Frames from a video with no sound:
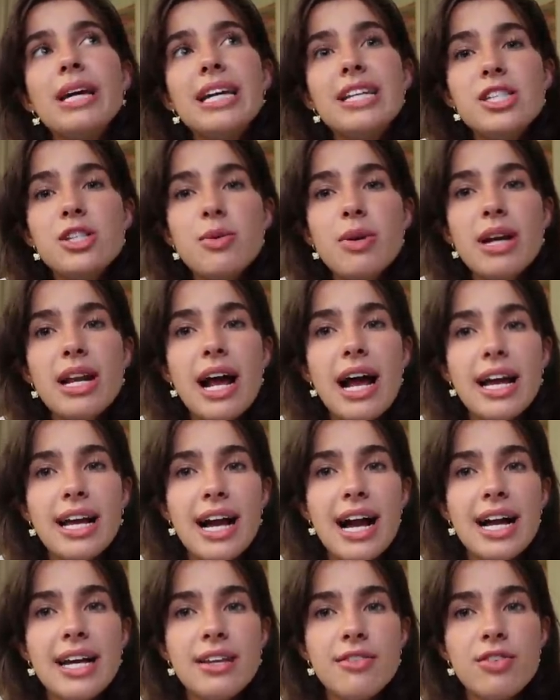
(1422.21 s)
into it, I
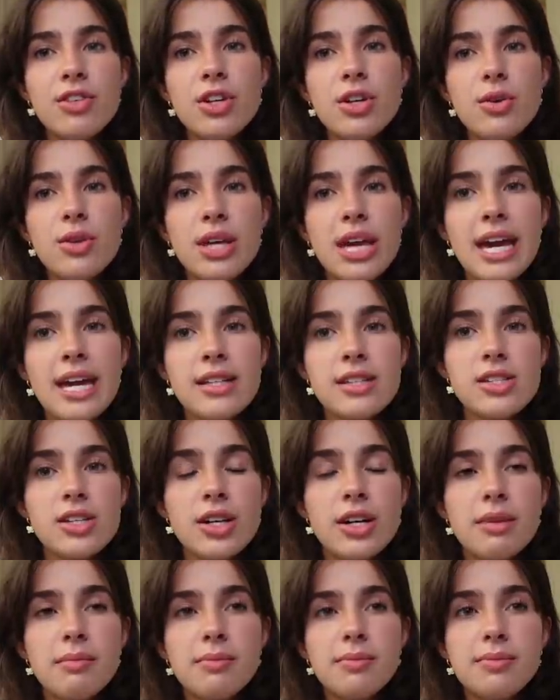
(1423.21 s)
kind of knew the
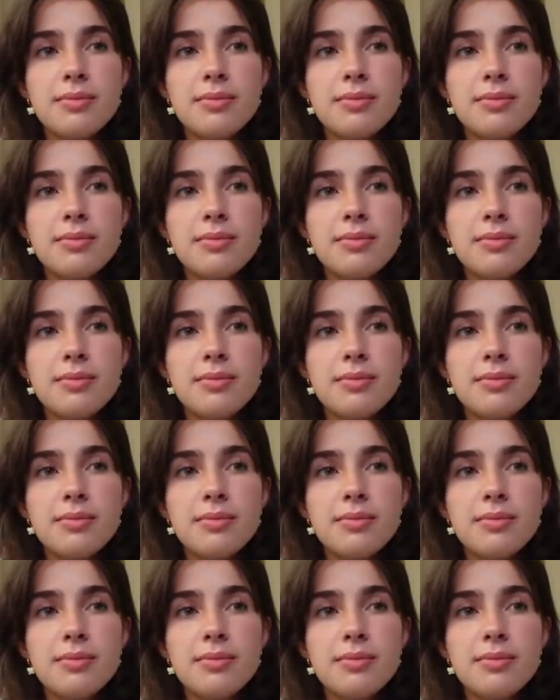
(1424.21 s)
answer